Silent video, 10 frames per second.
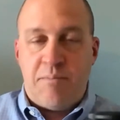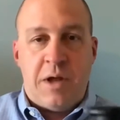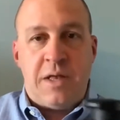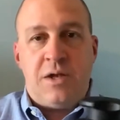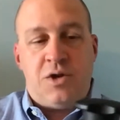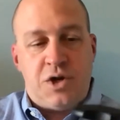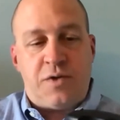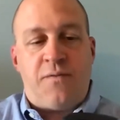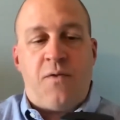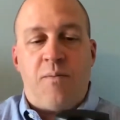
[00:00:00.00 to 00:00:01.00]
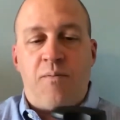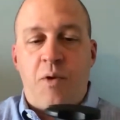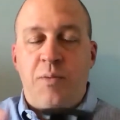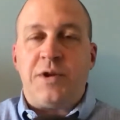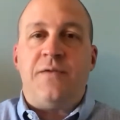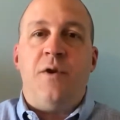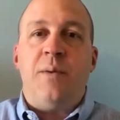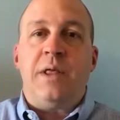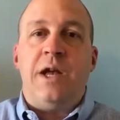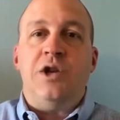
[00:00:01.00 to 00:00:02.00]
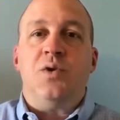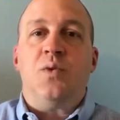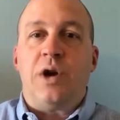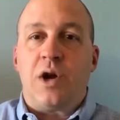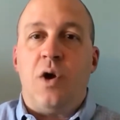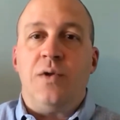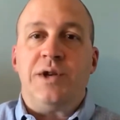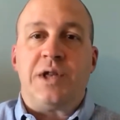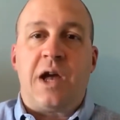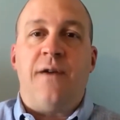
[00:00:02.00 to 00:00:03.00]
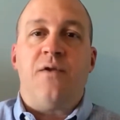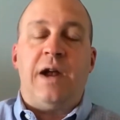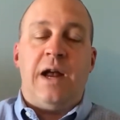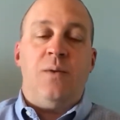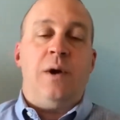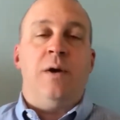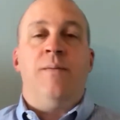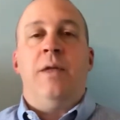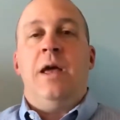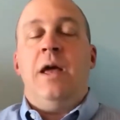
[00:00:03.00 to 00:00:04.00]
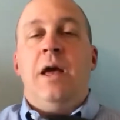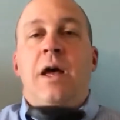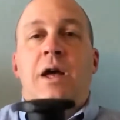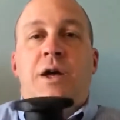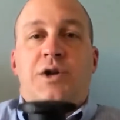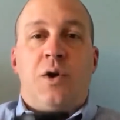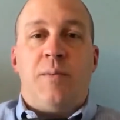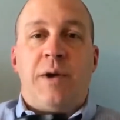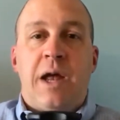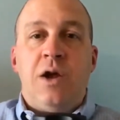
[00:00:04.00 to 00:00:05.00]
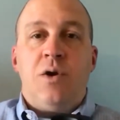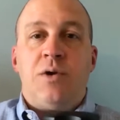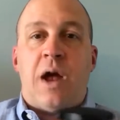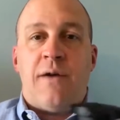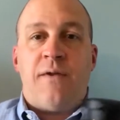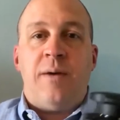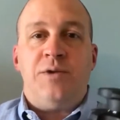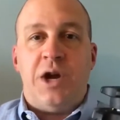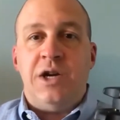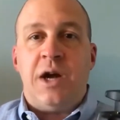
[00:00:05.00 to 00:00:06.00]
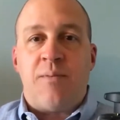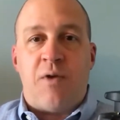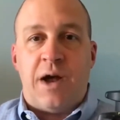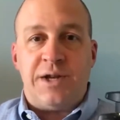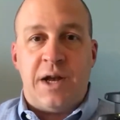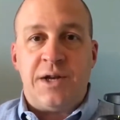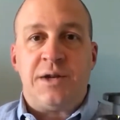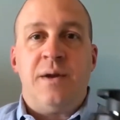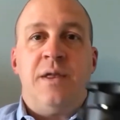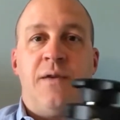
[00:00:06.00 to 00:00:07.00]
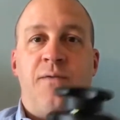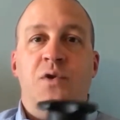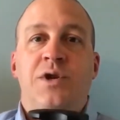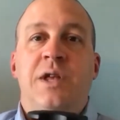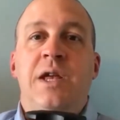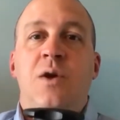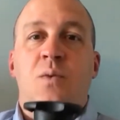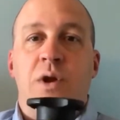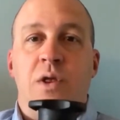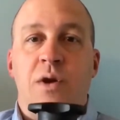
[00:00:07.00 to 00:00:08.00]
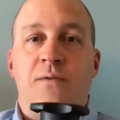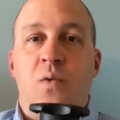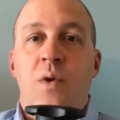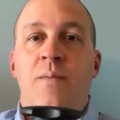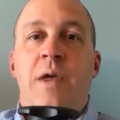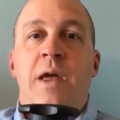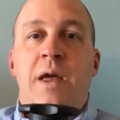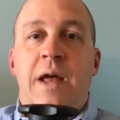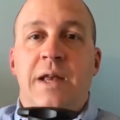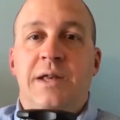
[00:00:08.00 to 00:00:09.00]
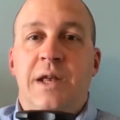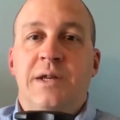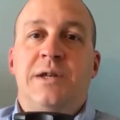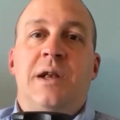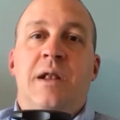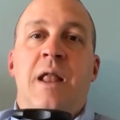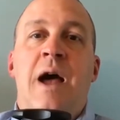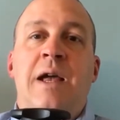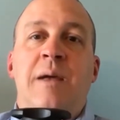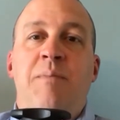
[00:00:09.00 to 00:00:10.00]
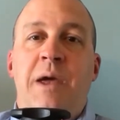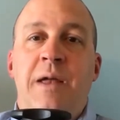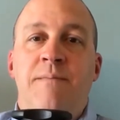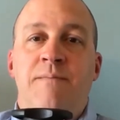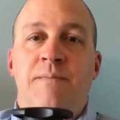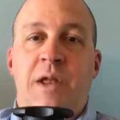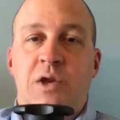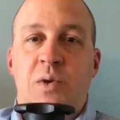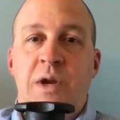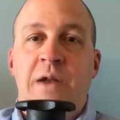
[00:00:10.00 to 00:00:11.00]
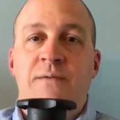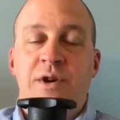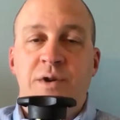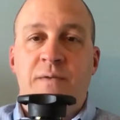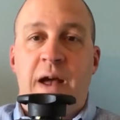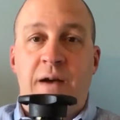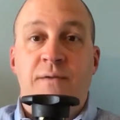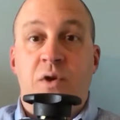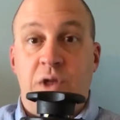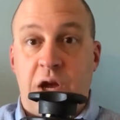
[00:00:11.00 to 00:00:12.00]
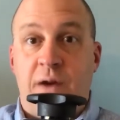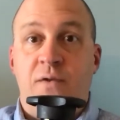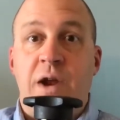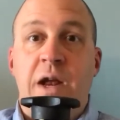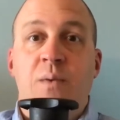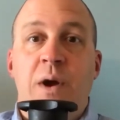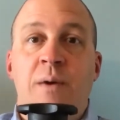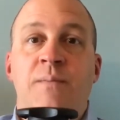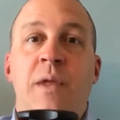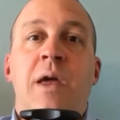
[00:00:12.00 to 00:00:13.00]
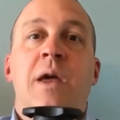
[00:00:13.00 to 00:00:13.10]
but just for purposes of nomenclature, we're going to call this the cover hand wheel. So to begin your diaphragm changeout process, the first thing you want to look for is this locking pin that's on the EnviZion valve on the cover hand wheel.